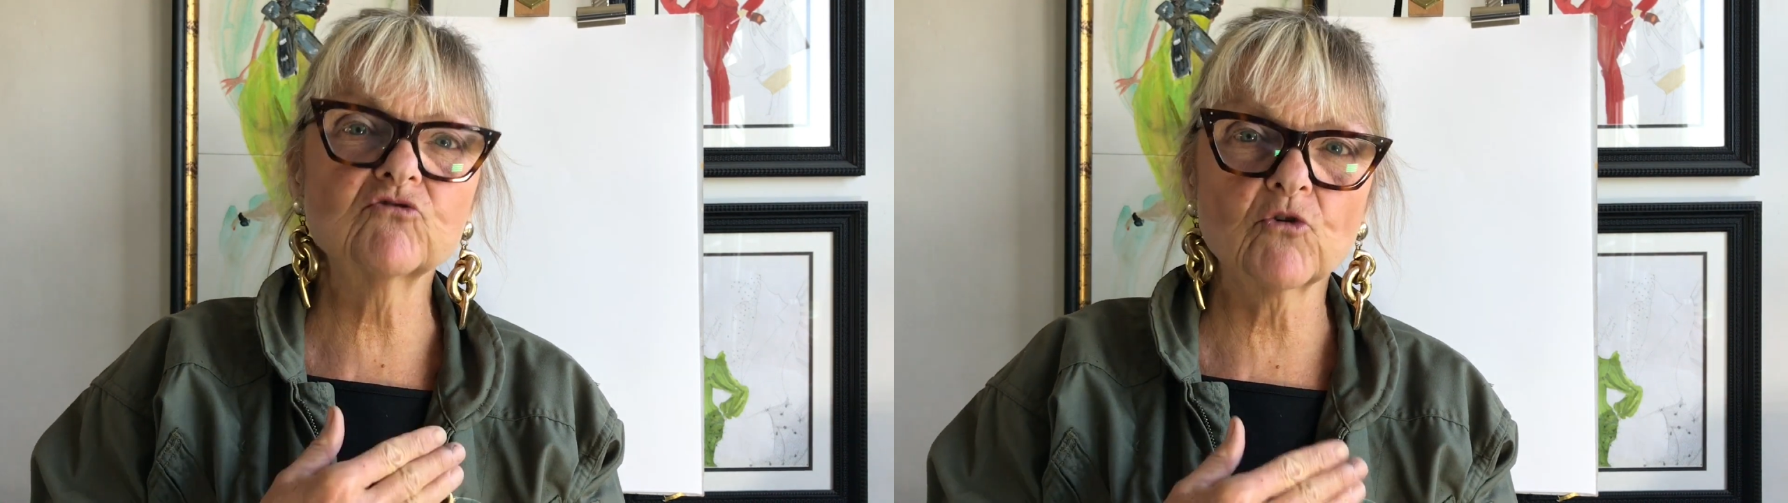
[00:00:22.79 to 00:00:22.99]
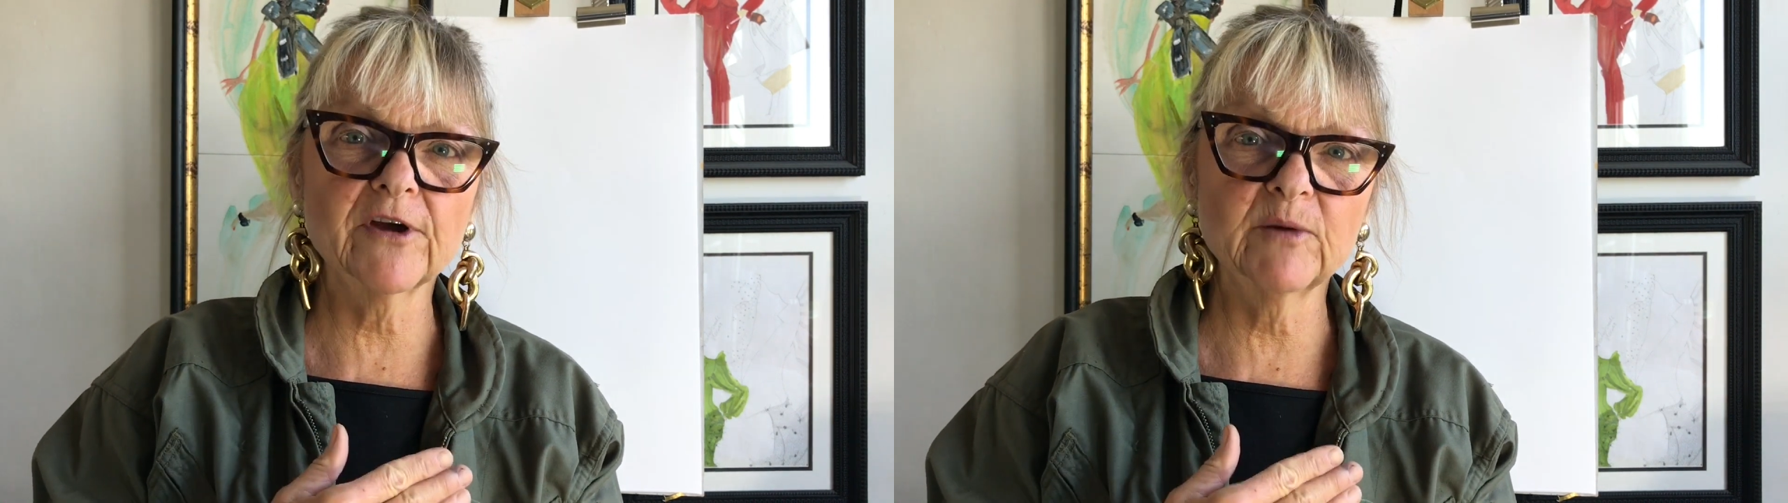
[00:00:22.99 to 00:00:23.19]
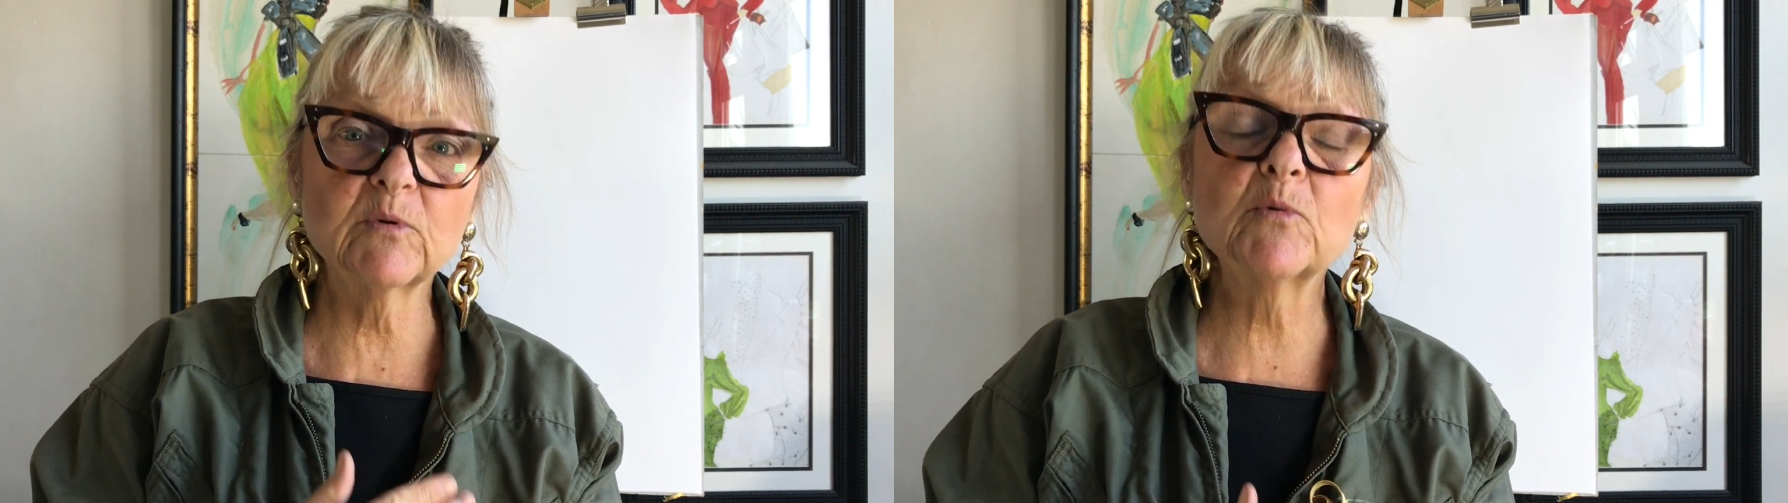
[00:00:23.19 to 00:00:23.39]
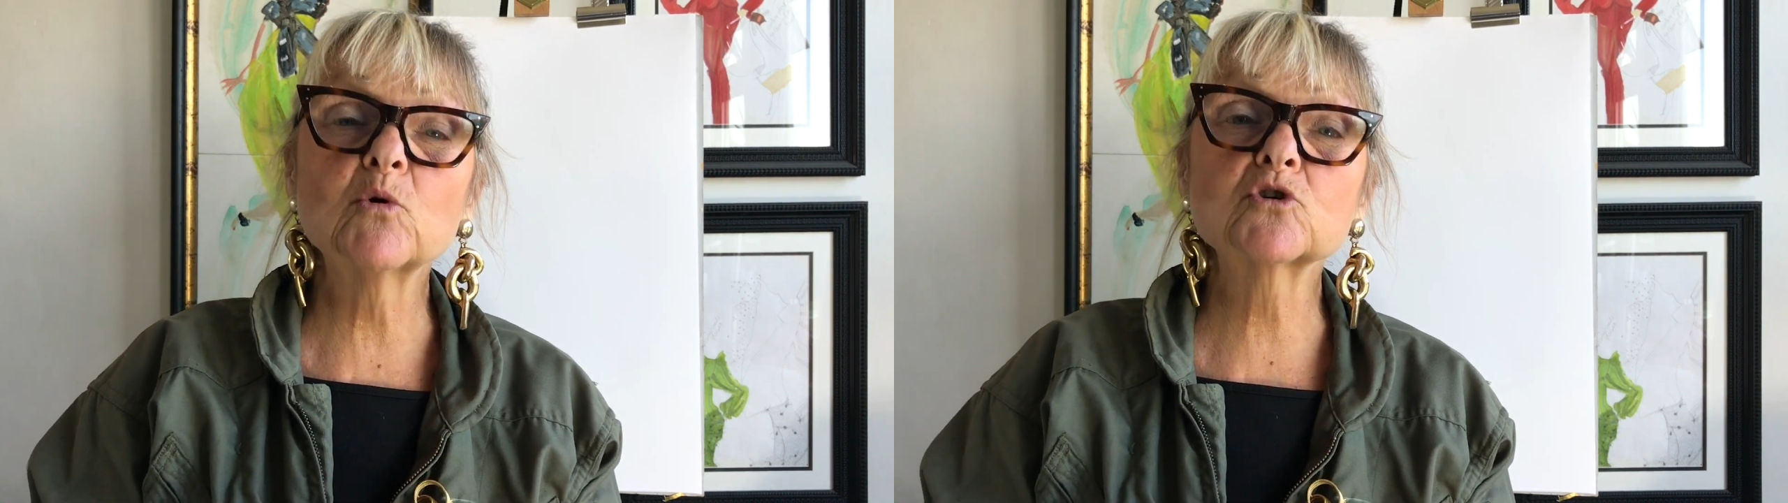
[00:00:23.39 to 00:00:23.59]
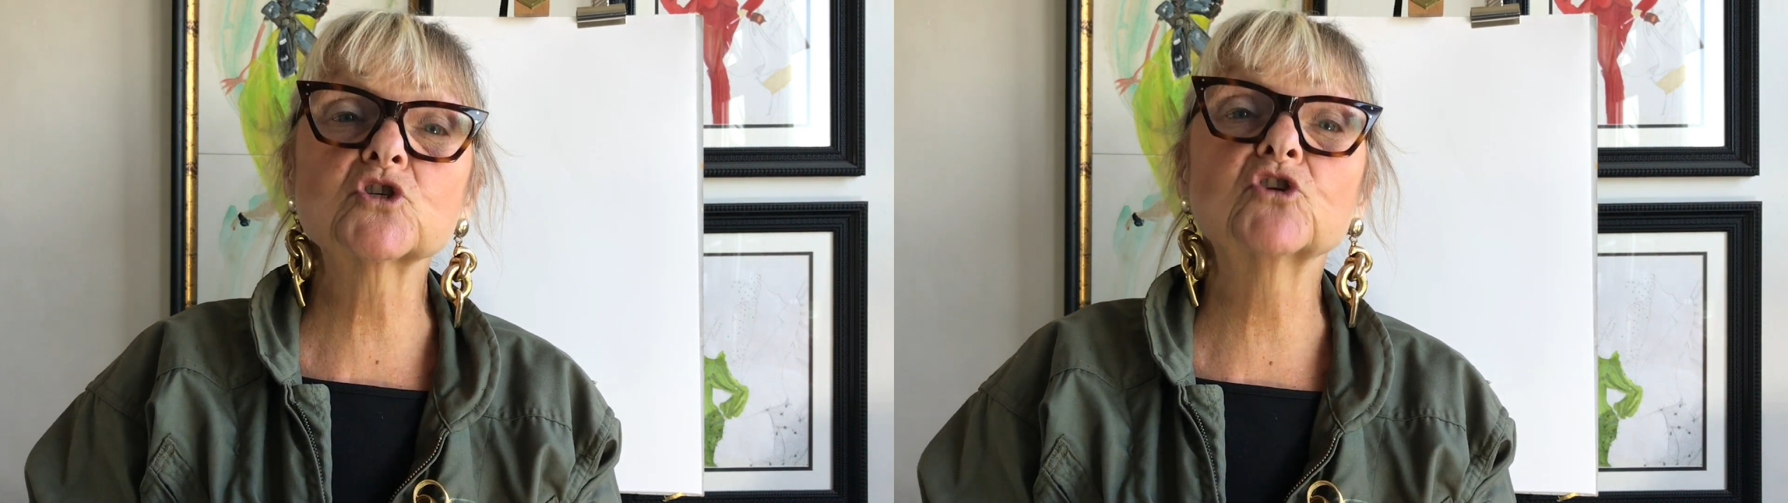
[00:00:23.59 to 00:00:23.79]
in
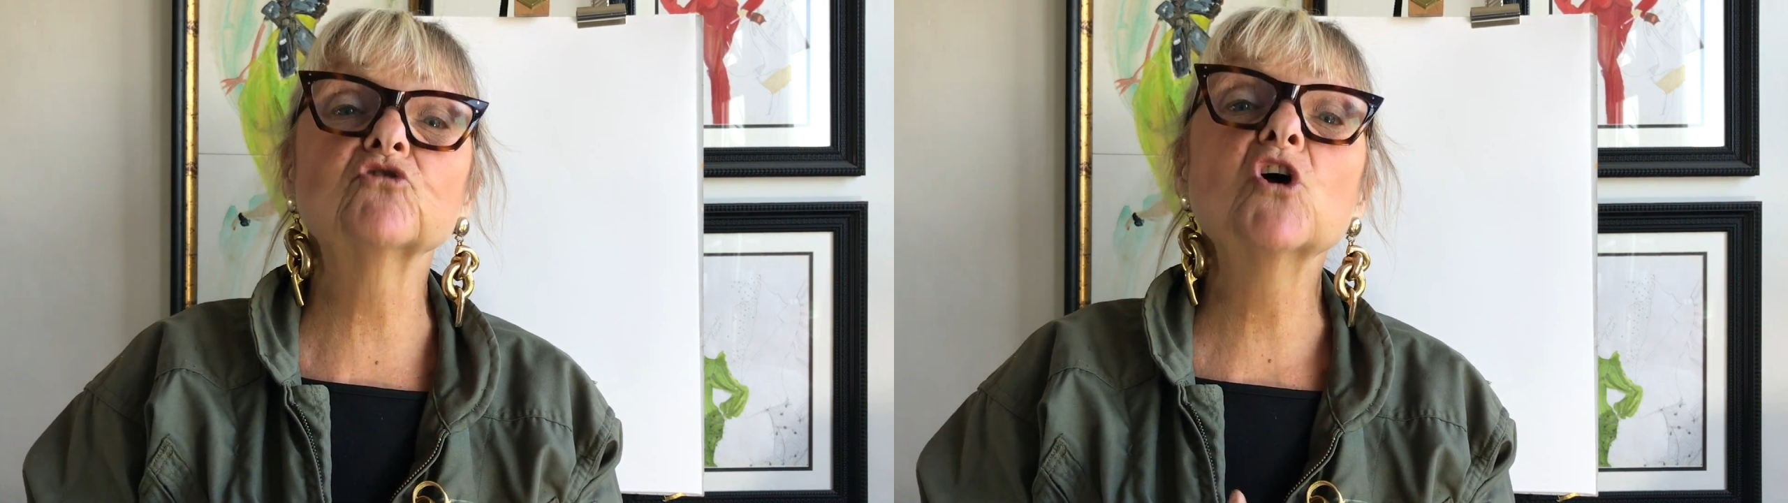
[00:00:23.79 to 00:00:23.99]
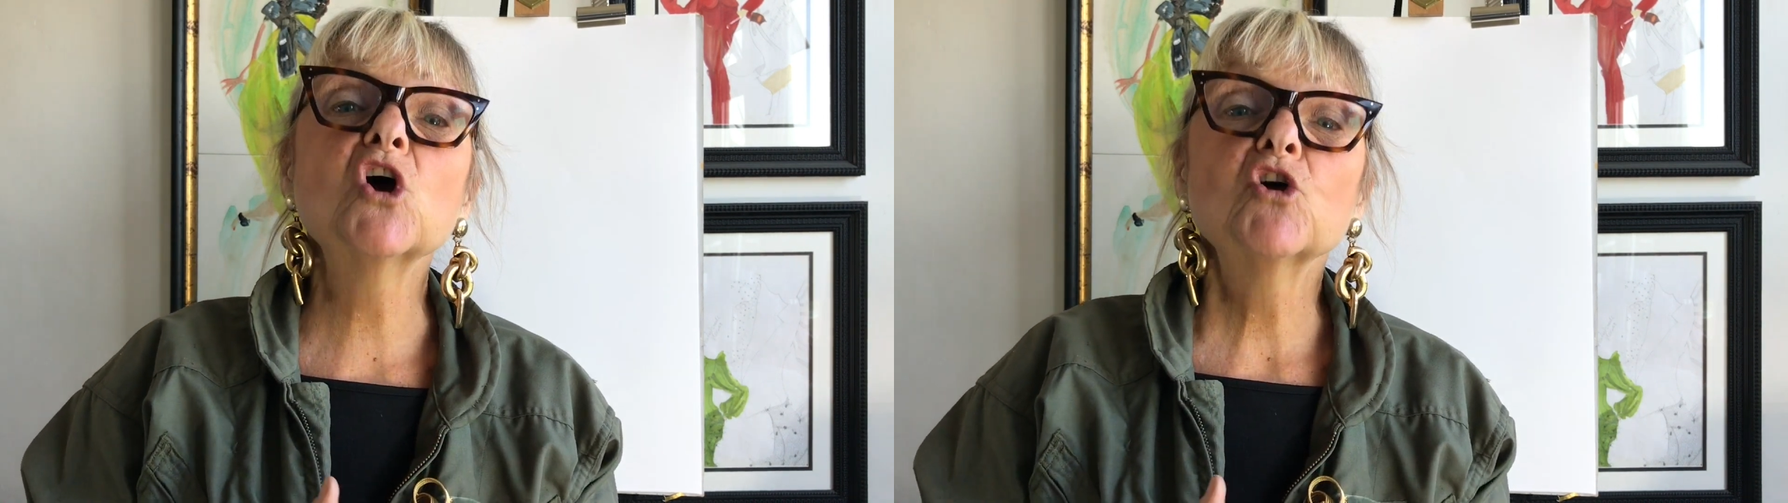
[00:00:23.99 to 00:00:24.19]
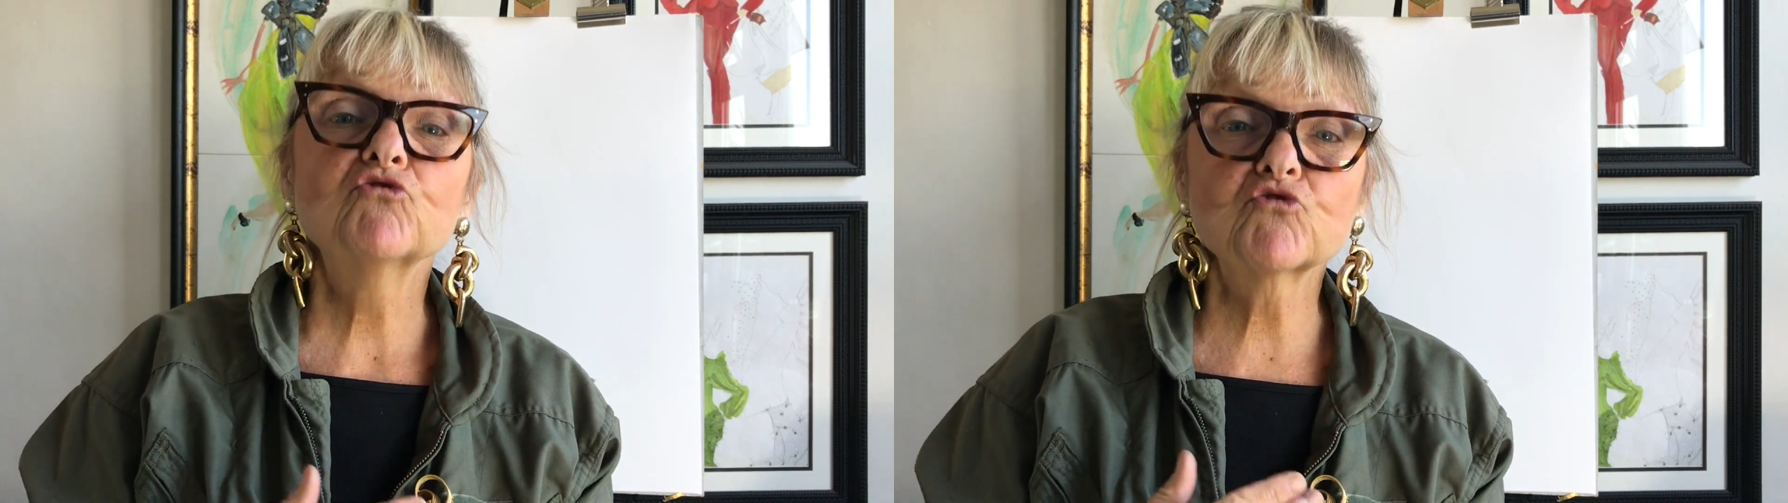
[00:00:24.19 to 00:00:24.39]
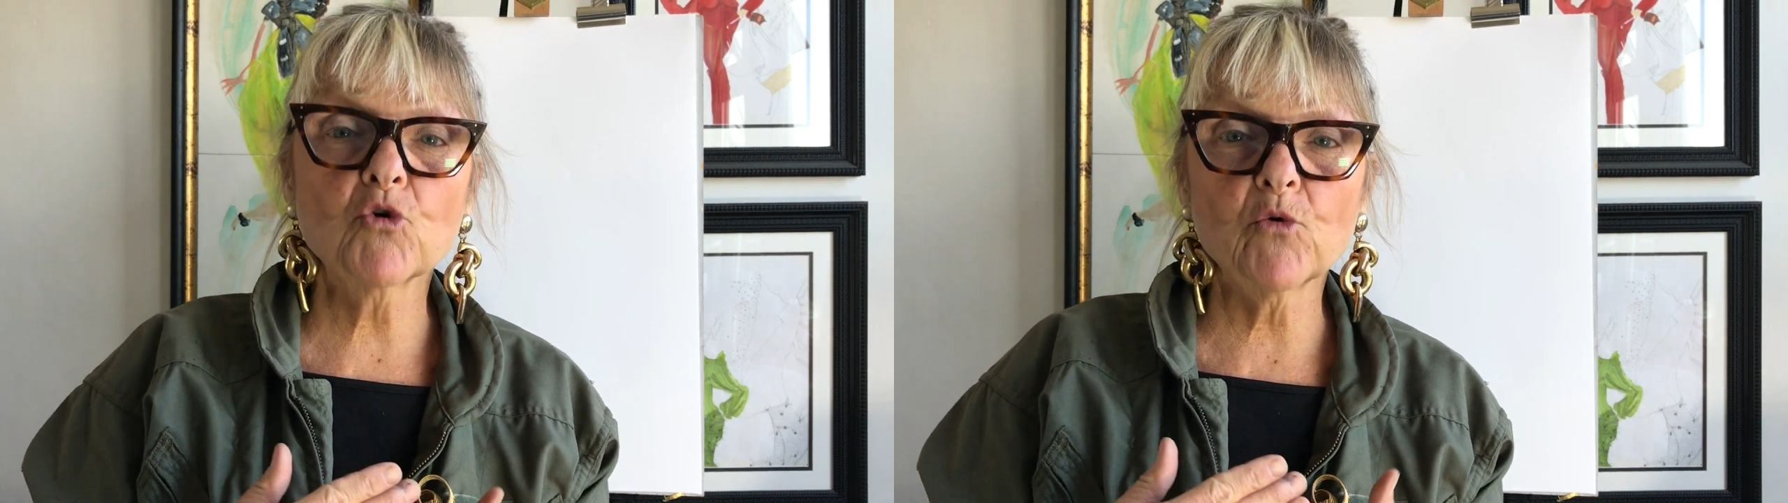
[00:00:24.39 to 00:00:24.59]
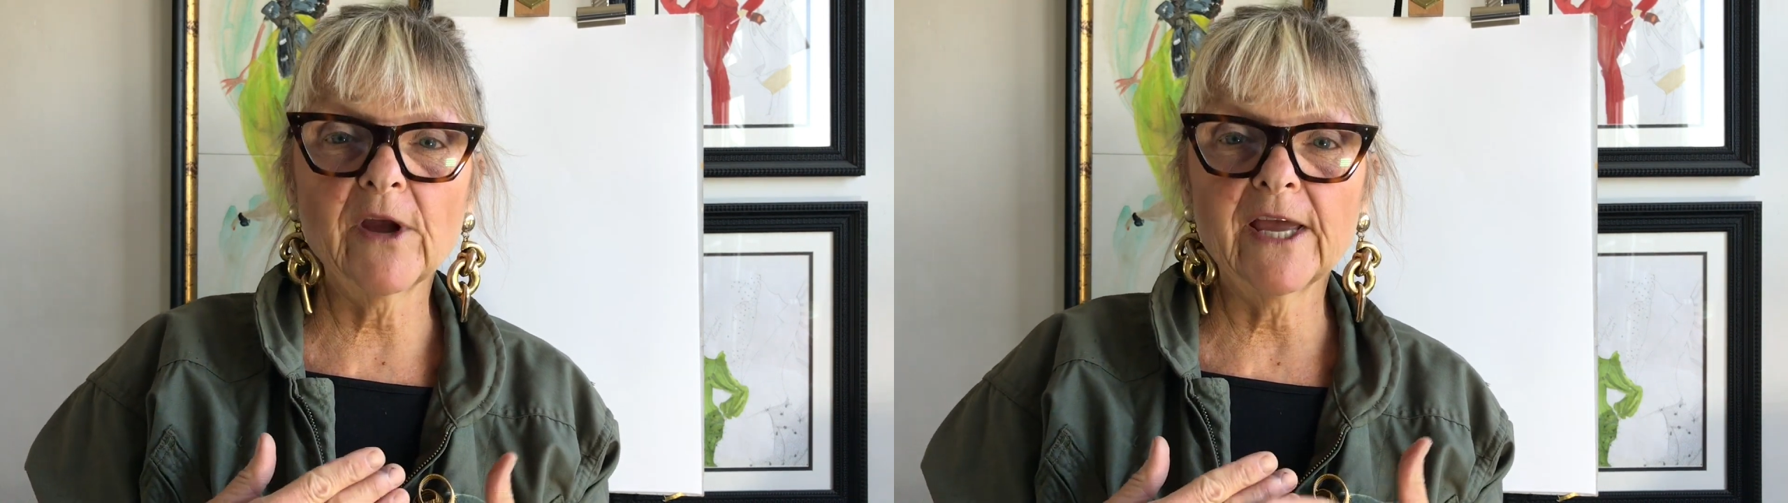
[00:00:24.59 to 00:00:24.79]
proportion,
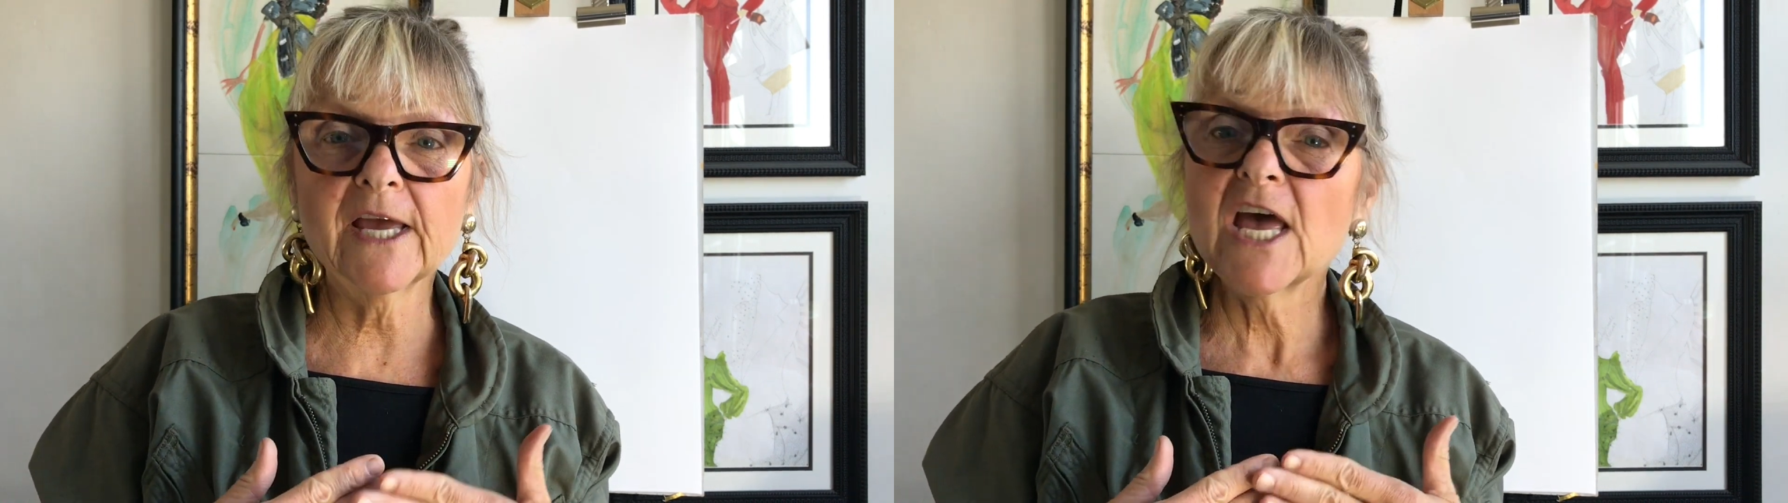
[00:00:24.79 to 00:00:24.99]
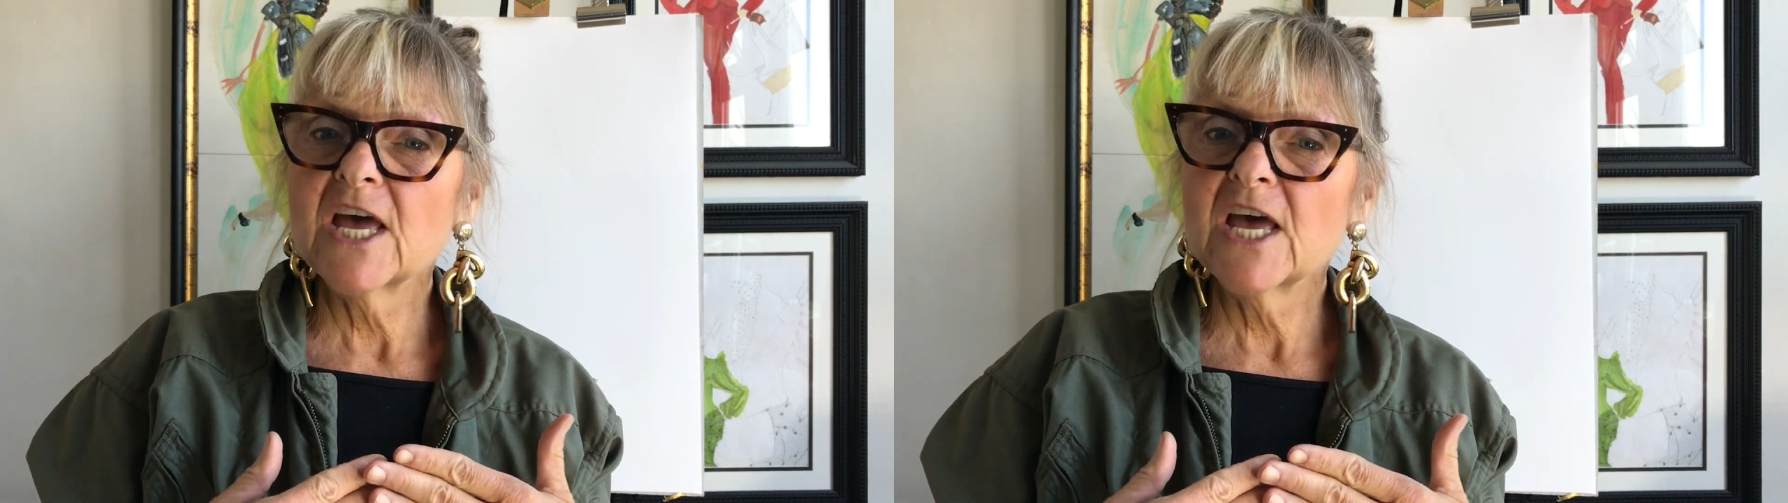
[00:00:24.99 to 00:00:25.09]
drawing